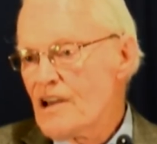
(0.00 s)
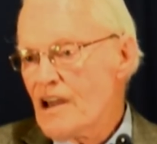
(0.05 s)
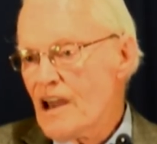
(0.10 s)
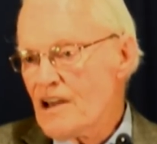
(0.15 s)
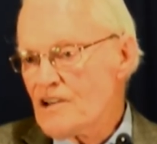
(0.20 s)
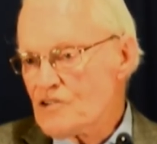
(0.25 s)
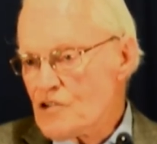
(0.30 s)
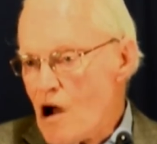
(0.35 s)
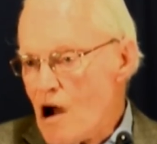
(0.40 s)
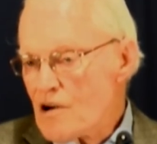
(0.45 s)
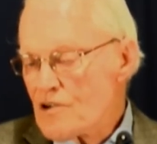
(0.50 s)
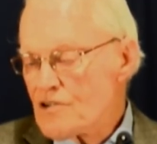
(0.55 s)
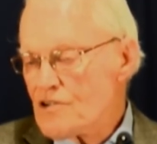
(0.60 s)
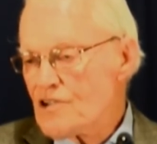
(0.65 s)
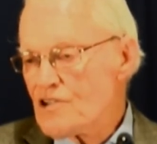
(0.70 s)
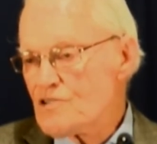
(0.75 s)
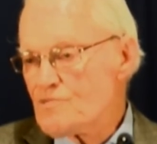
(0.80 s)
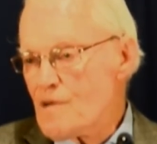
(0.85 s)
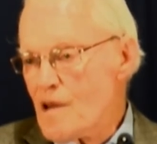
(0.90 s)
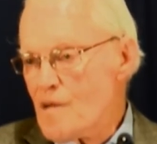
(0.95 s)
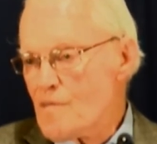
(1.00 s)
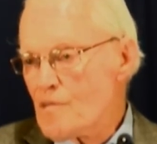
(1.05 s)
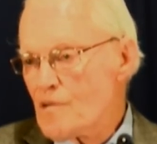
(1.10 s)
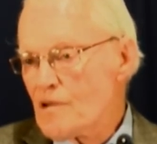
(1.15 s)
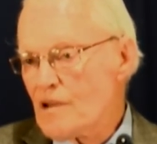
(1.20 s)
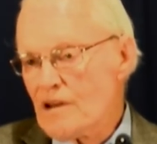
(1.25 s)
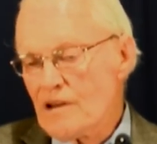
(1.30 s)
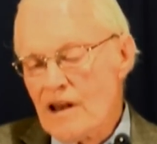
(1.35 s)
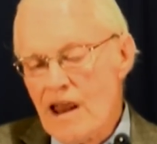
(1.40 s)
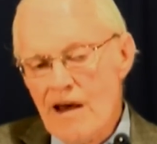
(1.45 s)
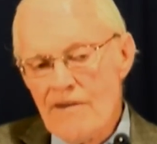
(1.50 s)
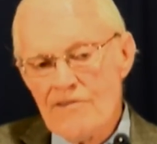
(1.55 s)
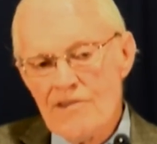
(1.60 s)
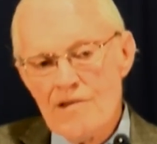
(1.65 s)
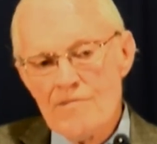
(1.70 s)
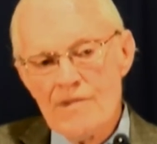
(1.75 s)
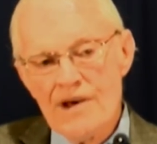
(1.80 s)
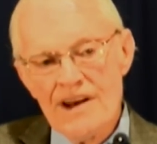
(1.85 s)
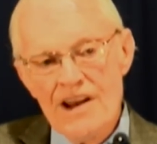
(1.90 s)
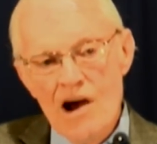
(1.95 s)
and talk to these people and love
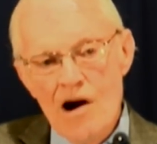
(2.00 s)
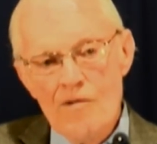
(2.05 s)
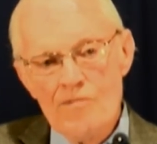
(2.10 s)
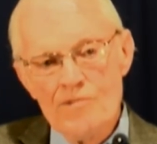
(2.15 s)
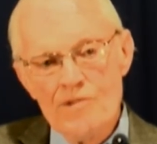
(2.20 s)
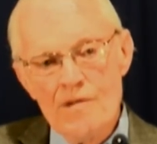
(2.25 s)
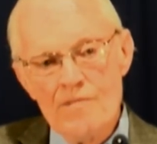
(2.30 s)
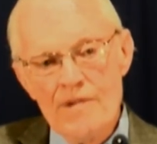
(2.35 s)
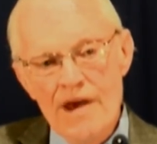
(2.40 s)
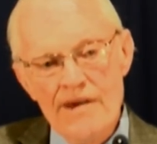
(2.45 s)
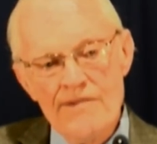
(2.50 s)
them and help them,